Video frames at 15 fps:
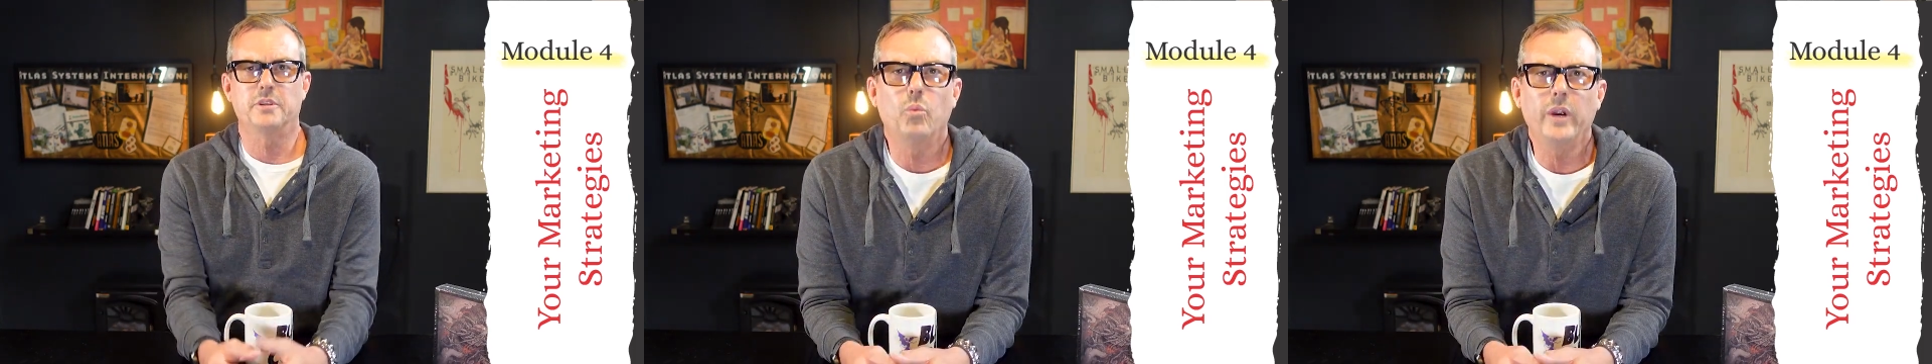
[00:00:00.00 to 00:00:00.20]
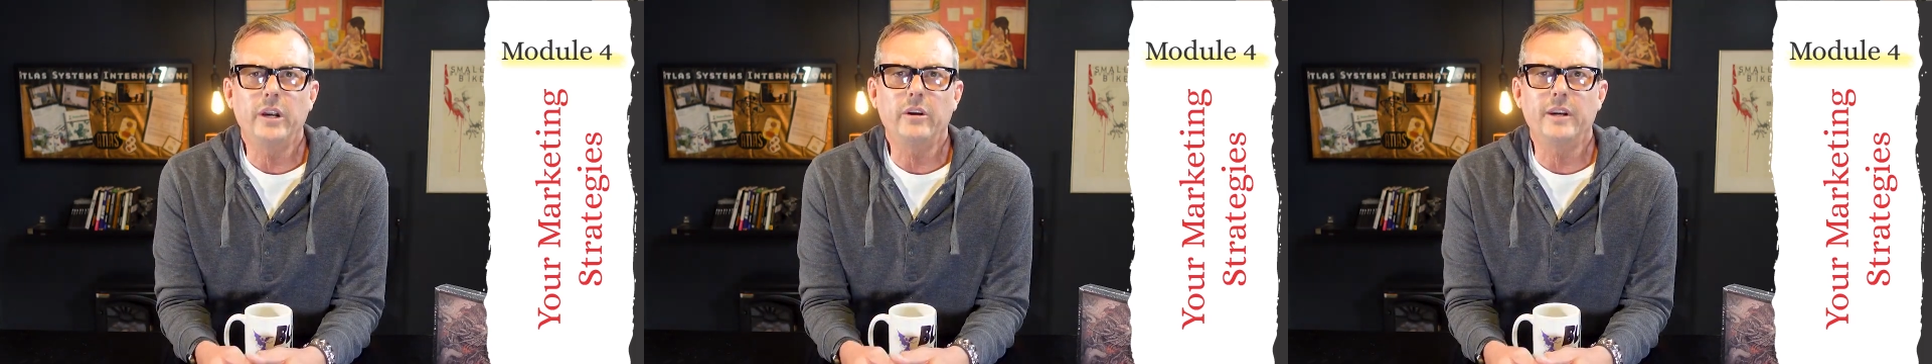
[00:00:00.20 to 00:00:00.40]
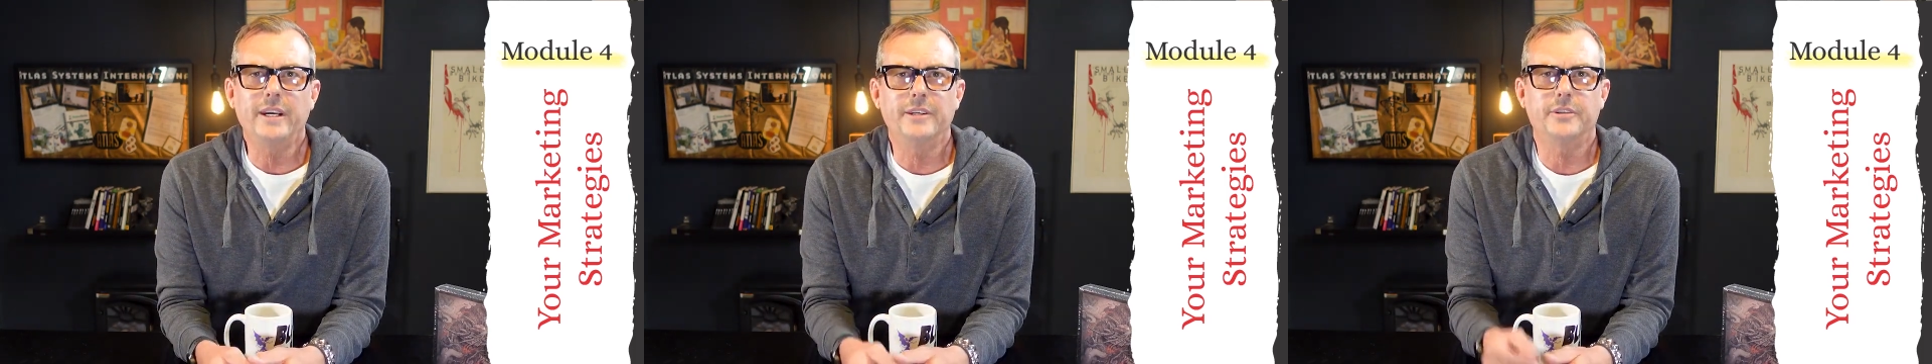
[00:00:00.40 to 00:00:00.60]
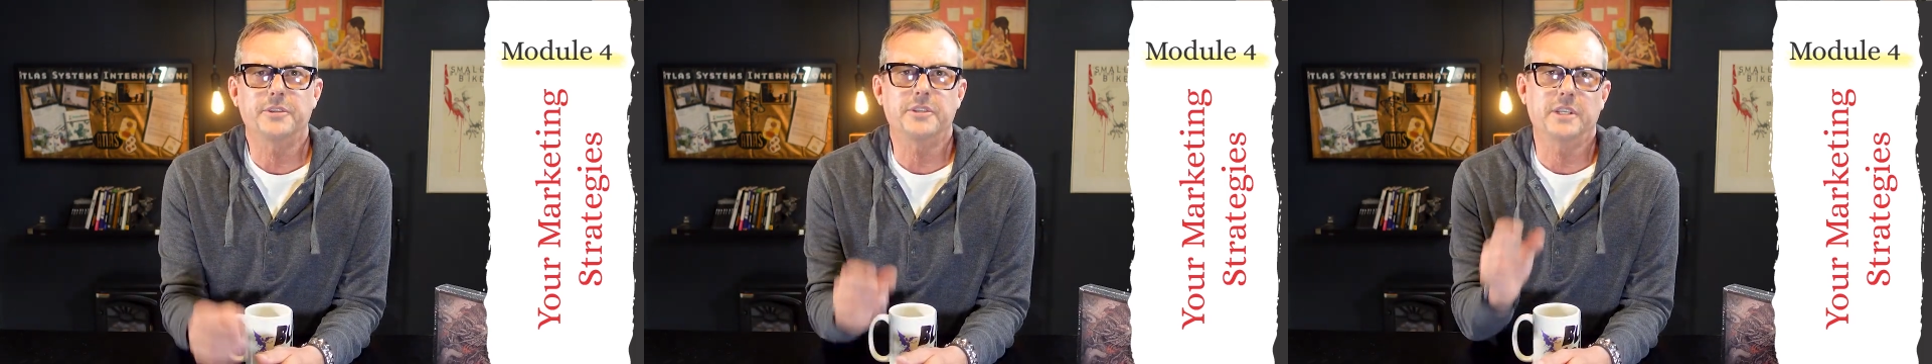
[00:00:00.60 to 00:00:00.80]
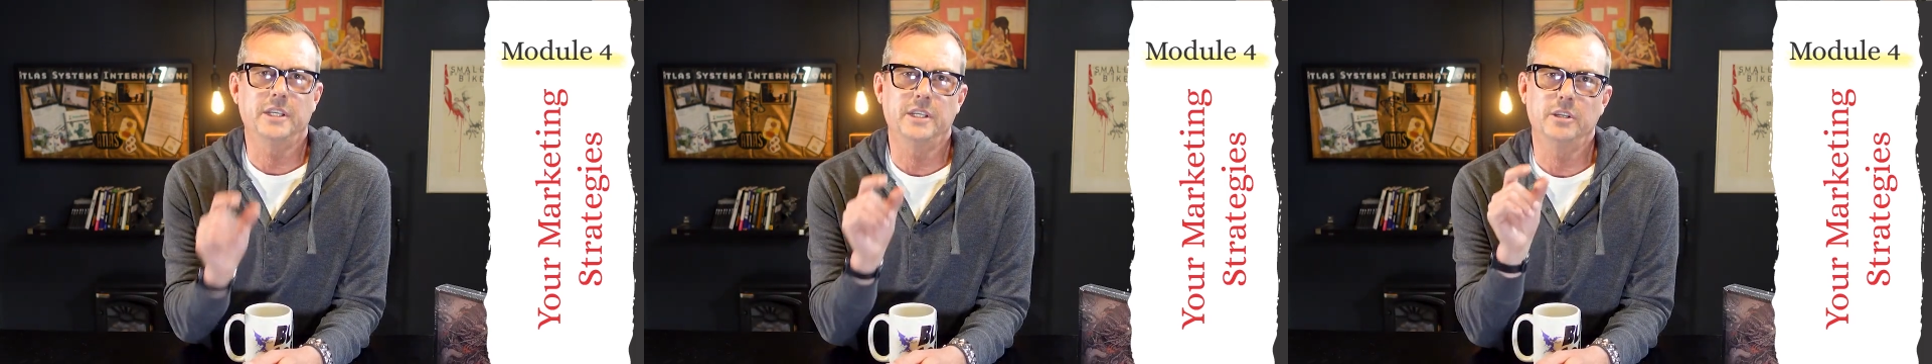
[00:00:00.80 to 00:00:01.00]
Where
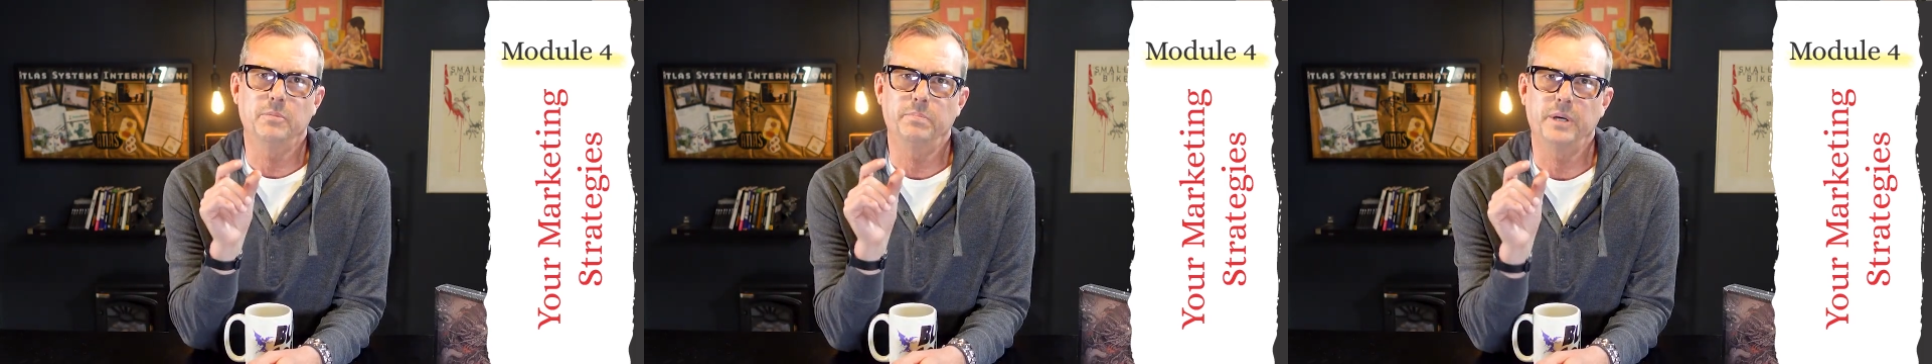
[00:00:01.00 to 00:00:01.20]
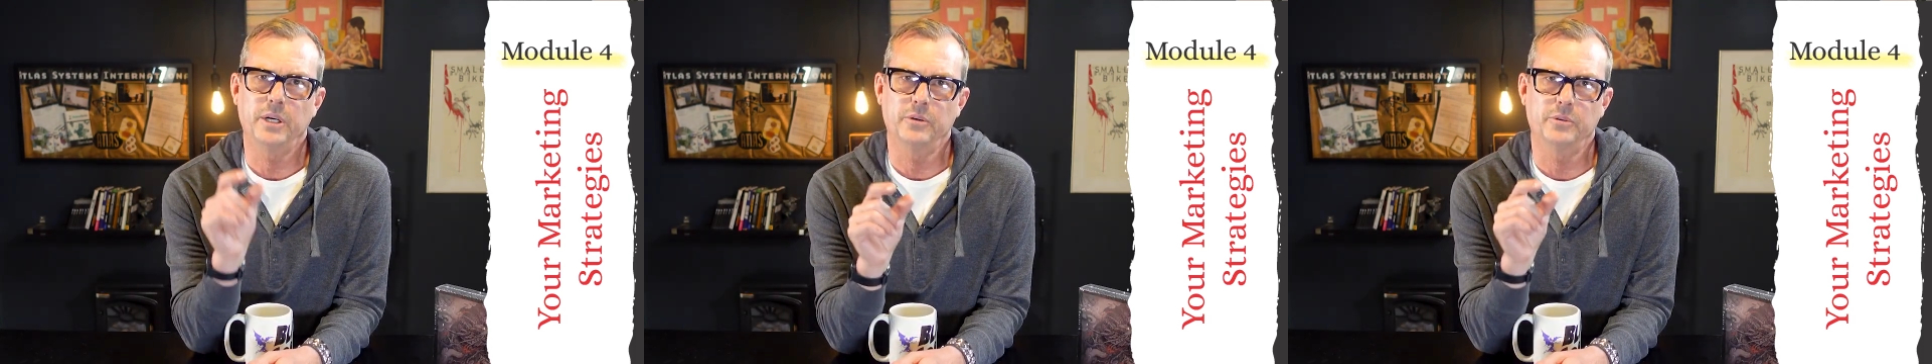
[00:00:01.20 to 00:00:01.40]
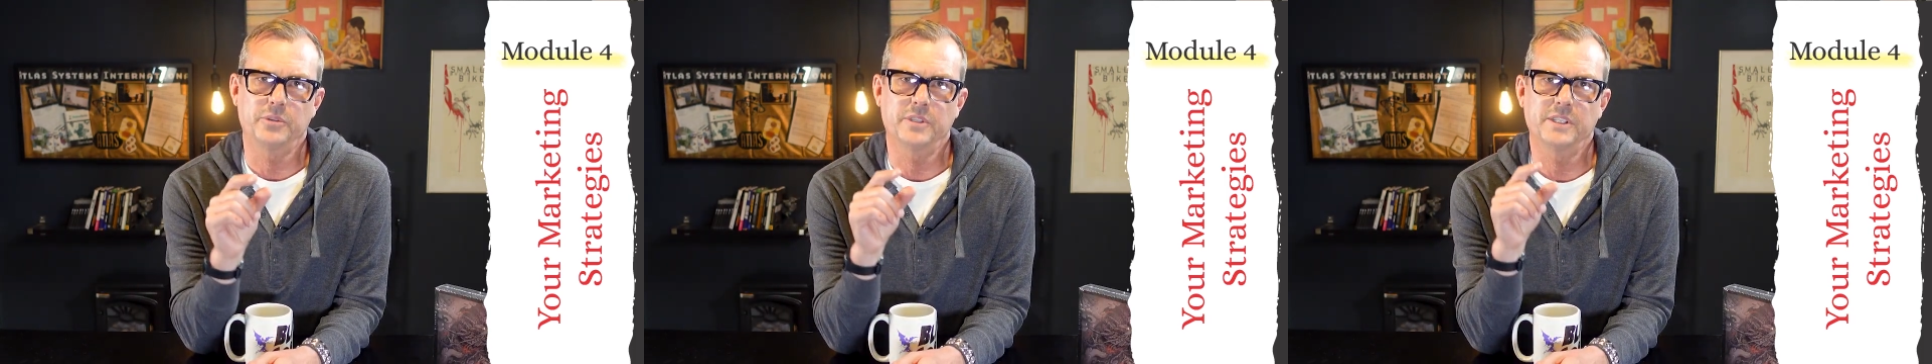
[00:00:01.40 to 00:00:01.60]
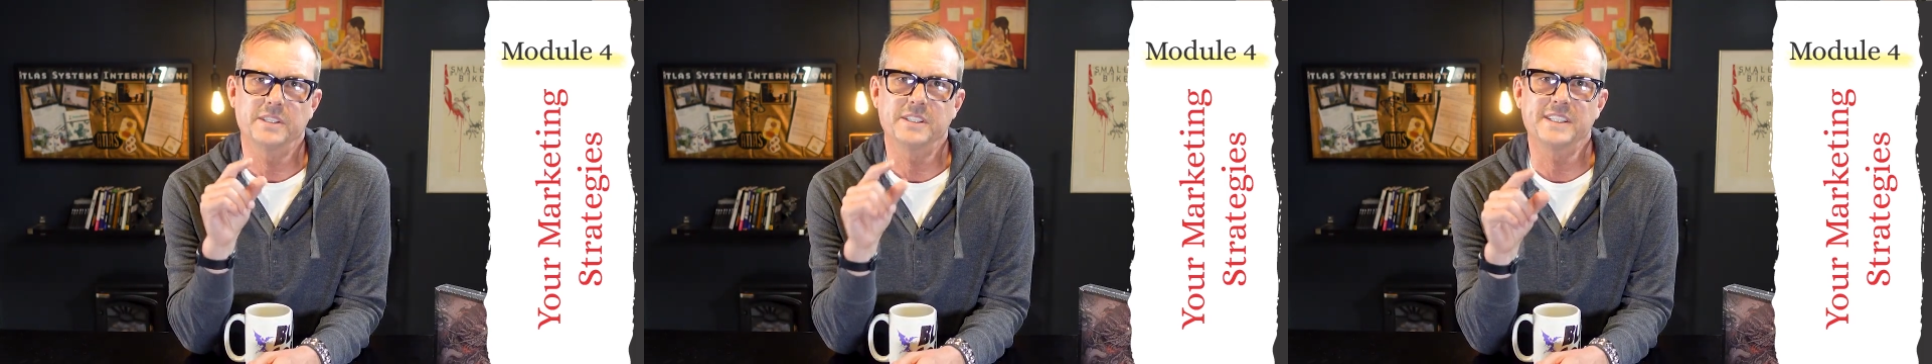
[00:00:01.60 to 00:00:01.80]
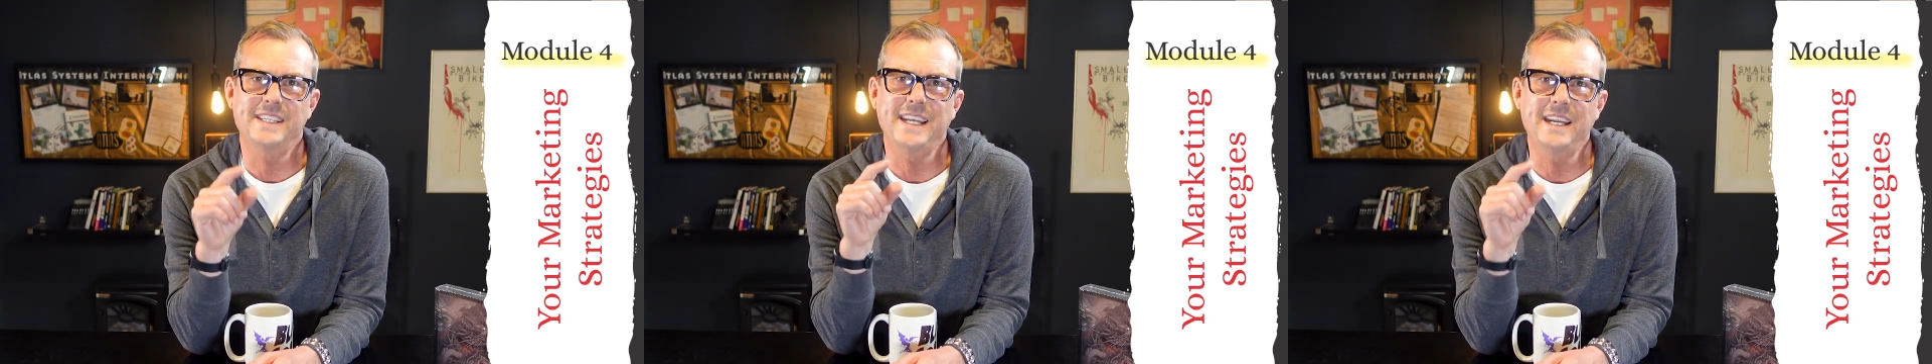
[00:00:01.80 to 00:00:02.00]
else can you post the
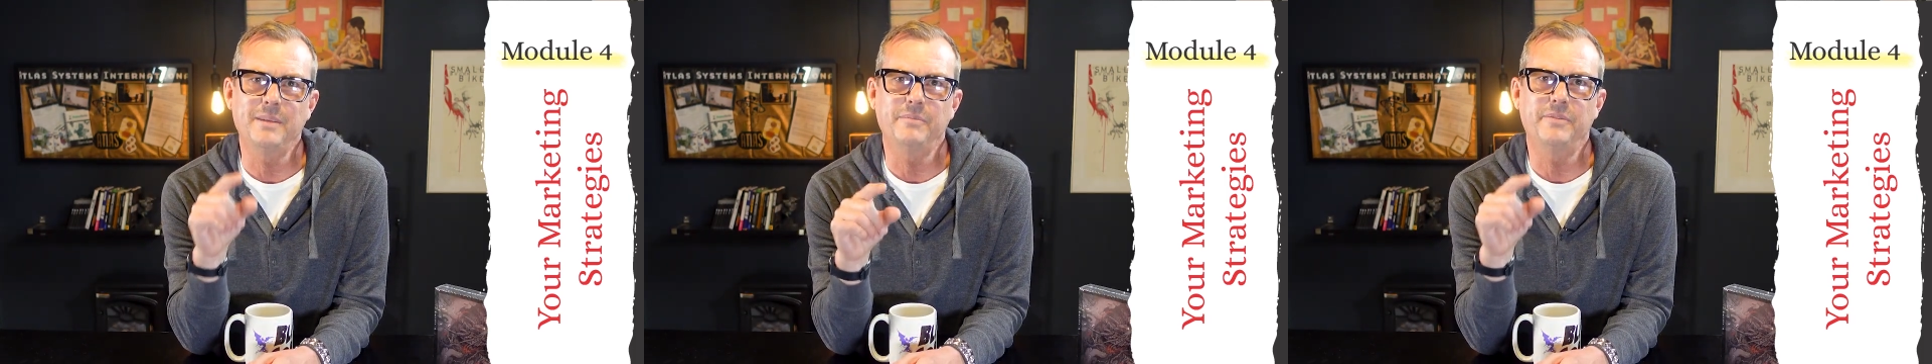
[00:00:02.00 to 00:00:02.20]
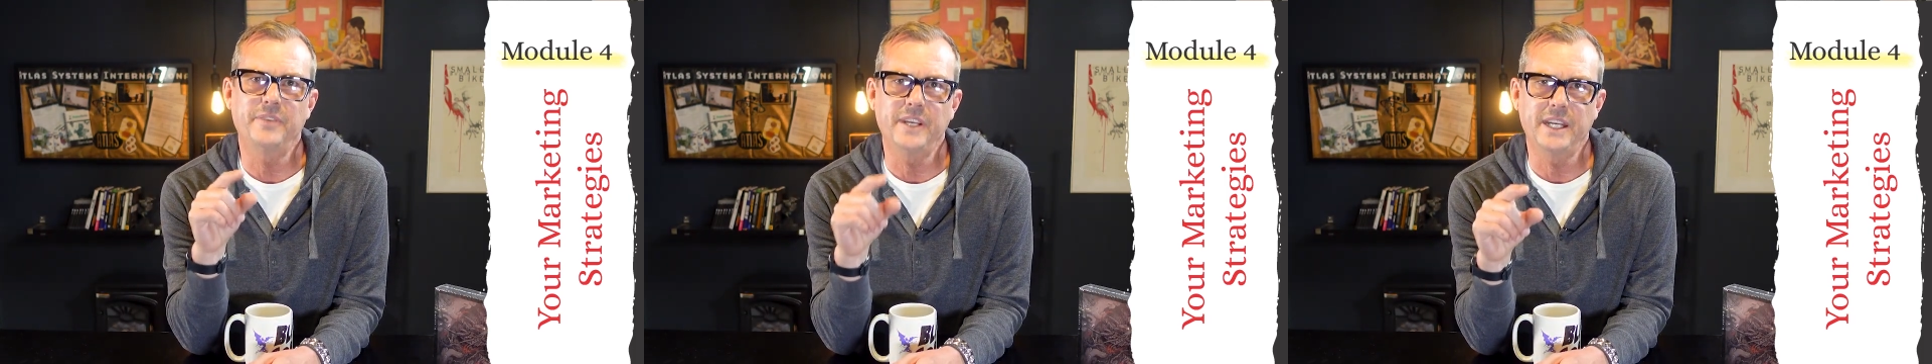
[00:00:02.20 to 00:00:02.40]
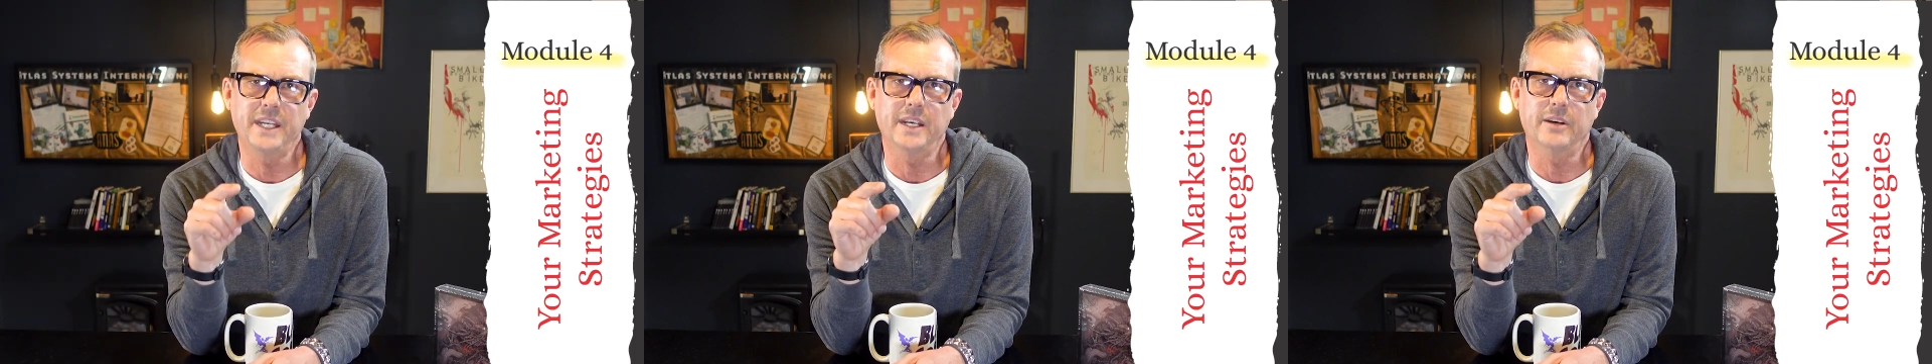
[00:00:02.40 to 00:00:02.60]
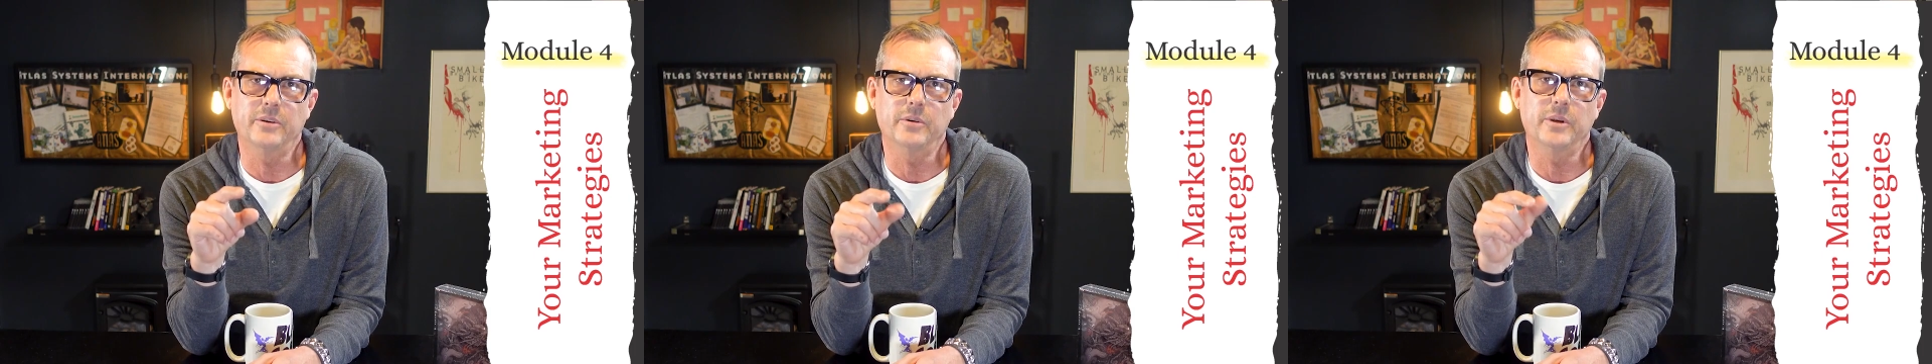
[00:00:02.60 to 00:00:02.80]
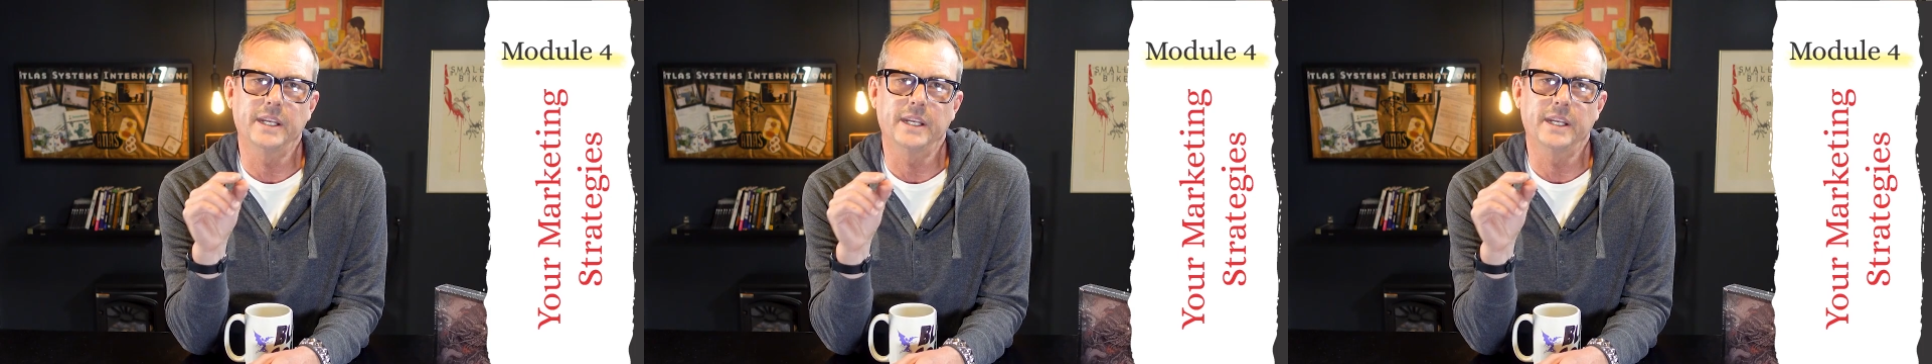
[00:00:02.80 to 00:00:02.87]
same video